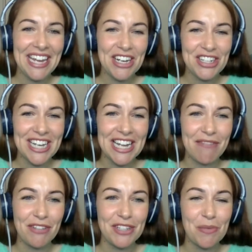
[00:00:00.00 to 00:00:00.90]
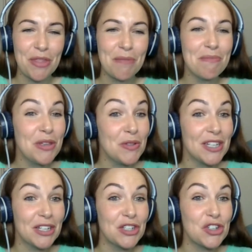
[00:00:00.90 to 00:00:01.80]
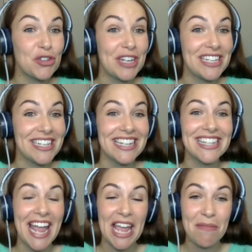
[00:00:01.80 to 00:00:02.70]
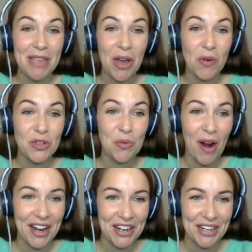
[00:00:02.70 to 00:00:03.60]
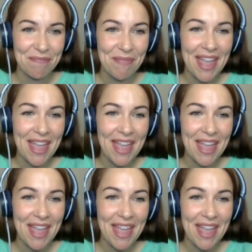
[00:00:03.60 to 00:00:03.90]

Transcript: Here to leave us with a musical treat is Amy O'Dwyer.